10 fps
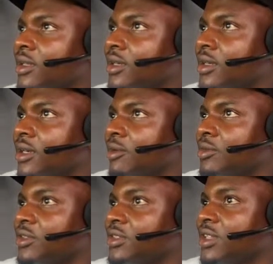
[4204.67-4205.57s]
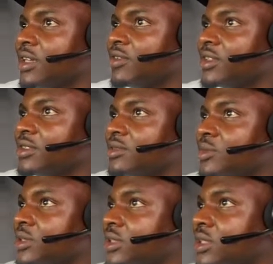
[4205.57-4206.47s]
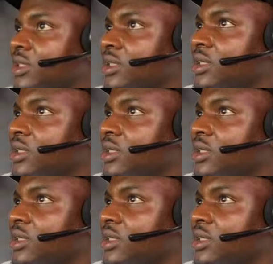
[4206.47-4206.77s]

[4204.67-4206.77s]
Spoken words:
I'm not seeing advertisement here.